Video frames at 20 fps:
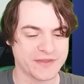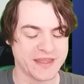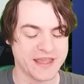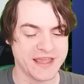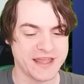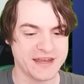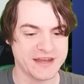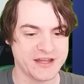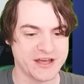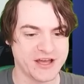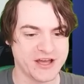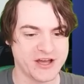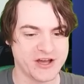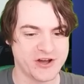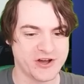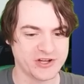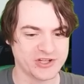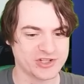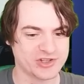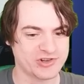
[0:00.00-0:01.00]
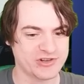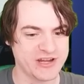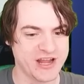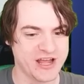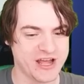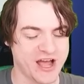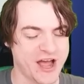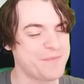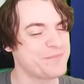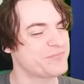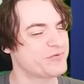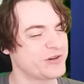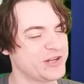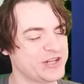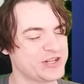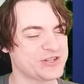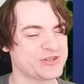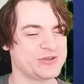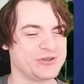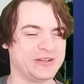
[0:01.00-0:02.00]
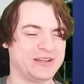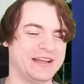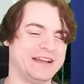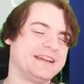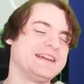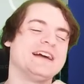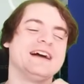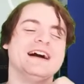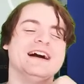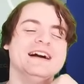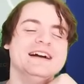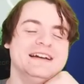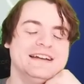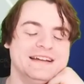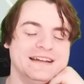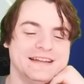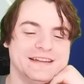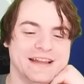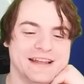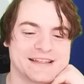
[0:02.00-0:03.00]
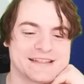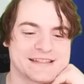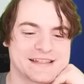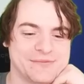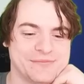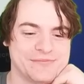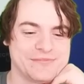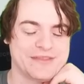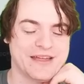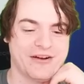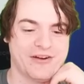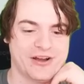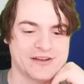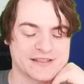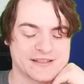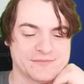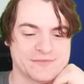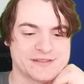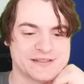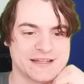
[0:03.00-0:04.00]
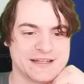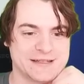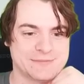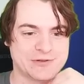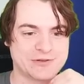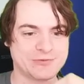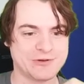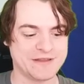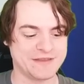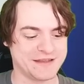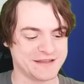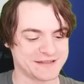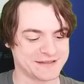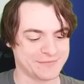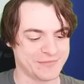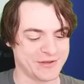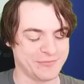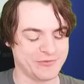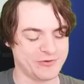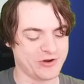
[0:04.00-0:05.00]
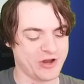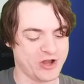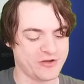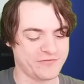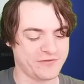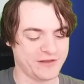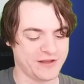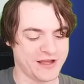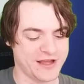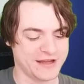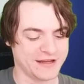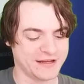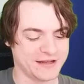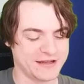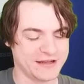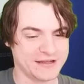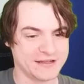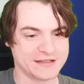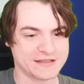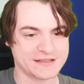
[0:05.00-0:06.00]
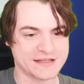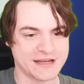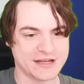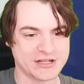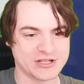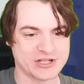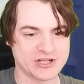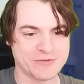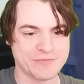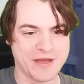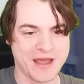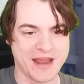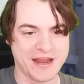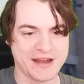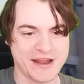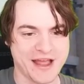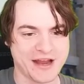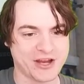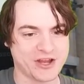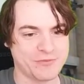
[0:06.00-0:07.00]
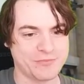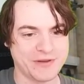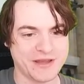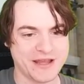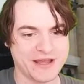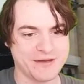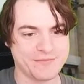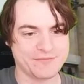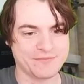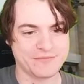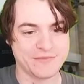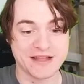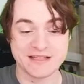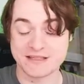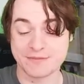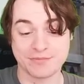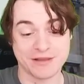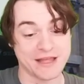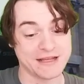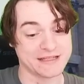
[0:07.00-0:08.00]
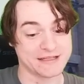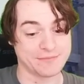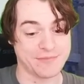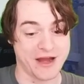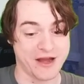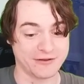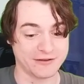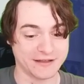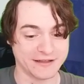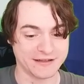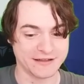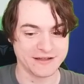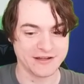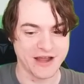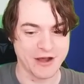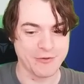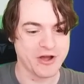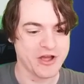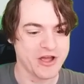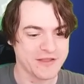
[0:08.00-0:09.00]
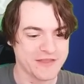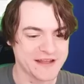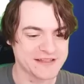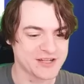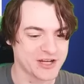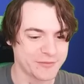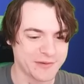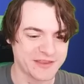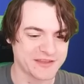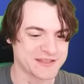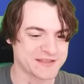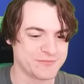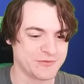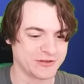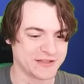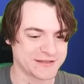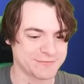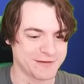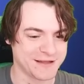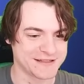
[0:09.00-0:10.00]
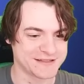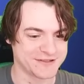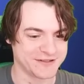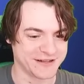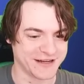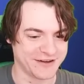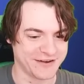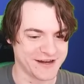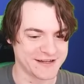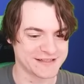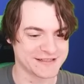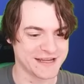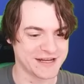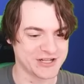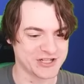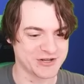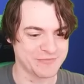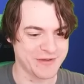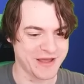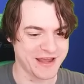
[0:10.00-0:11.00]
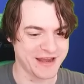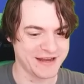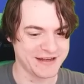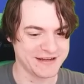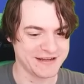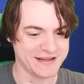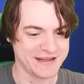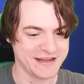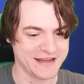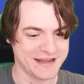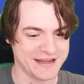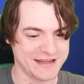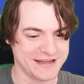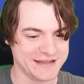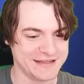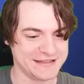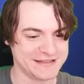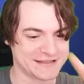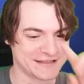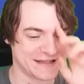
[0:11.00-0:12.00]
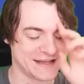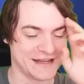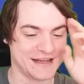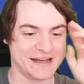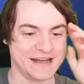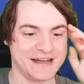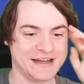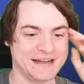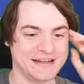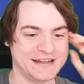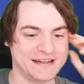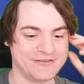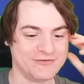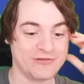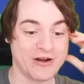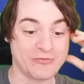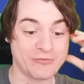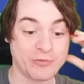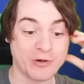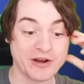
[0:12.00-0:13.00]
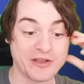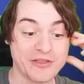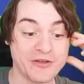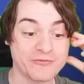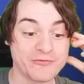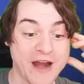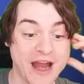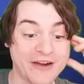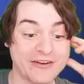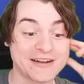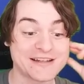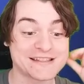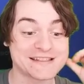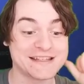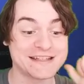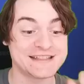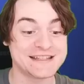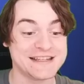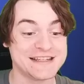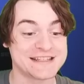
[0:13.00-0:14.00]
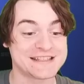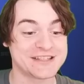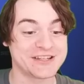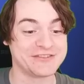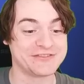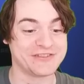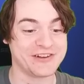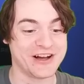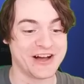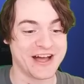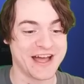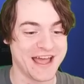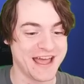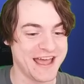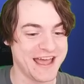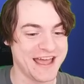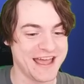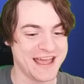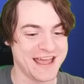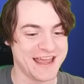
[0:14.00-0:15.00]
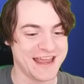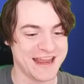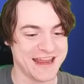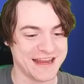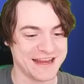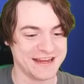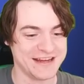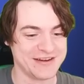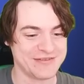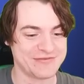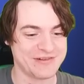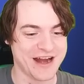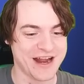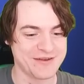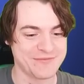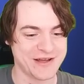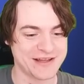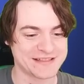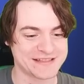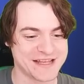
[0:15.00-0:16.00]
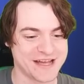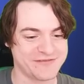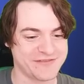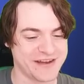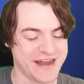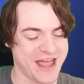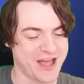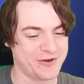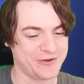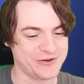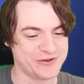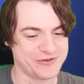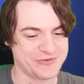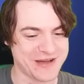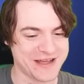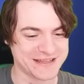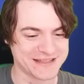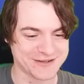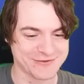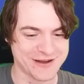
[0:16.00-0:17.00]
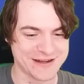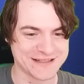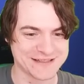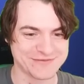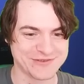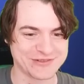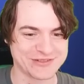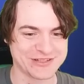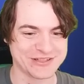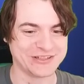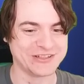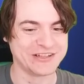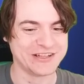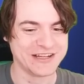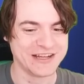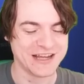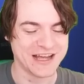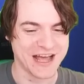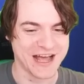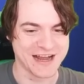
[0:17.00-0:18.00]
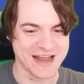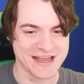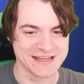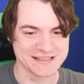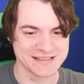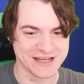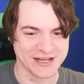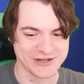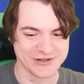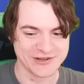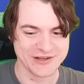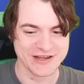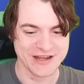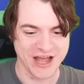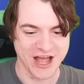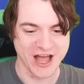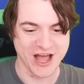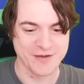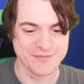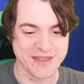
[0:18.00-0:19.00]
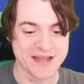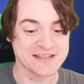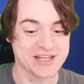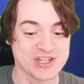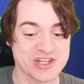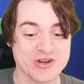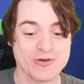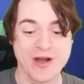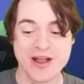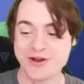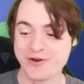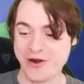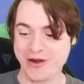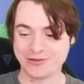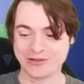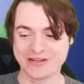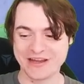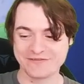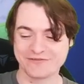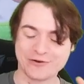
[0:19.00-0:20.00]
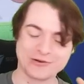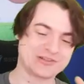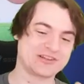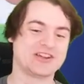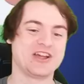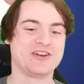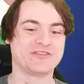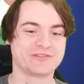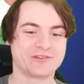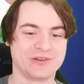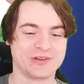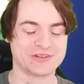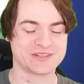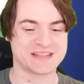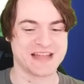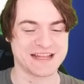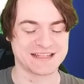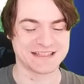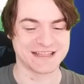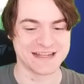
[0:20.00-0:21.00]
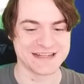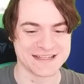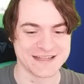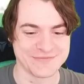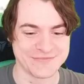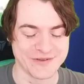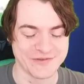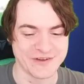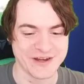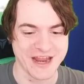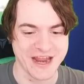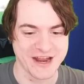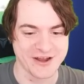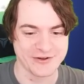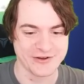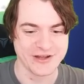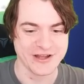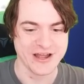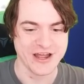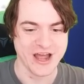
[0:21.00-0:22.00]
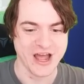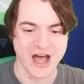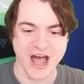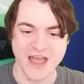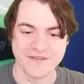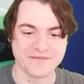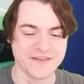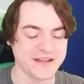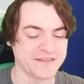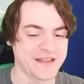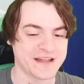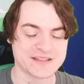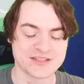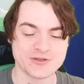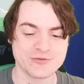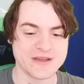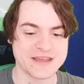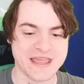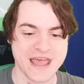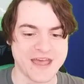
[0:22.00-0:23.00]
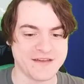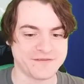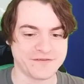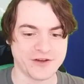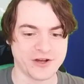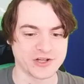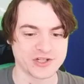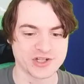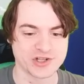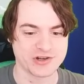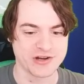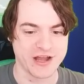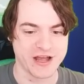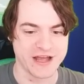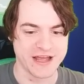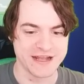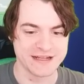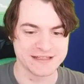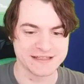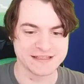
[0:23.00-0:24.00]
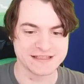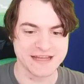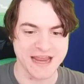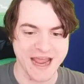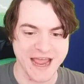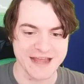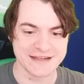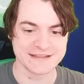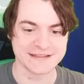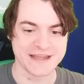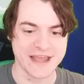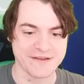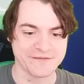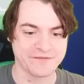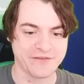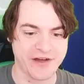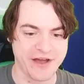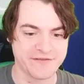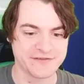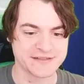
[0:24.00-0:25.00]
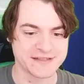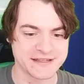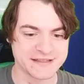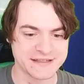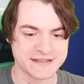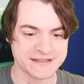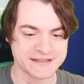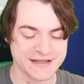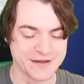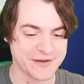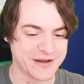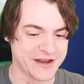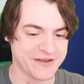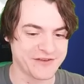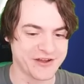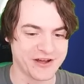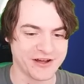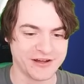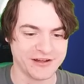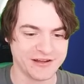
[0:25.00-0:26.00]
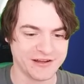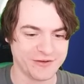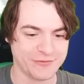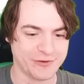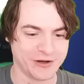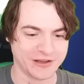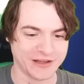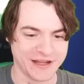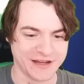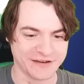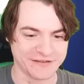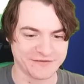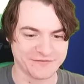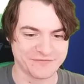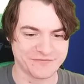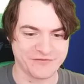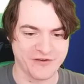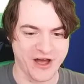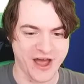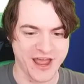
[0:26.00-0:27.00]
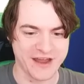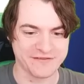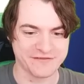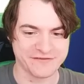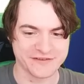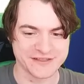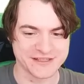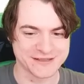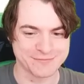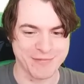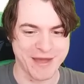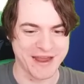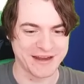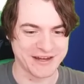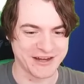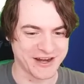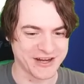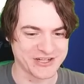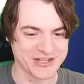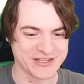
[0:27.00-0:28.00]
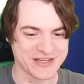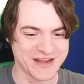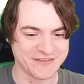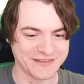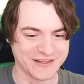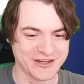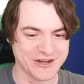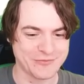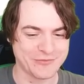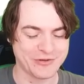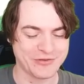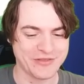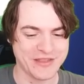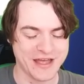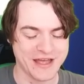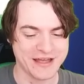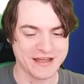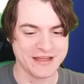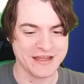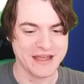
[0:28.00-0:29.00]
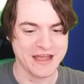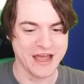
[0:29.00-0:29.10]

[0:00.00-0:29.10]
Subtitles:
in Austria. I'm pretty sure, like, there are some cities between this, but we'll go for like Saint Germain. That's a place apparently. That's gotta be the smallest place on here, right? Saint Germain is one of the rarest cities so far. Hey! Proud of myself, and hell, Norway is quite small too. Okay, so that's actually quite cool. I'm looking forward to going through those stats later. But for now, I think that's all we get for Austria. It's sad to get five cities. I mean, I've got, what, like five for Spain, and I should definitely know more than that.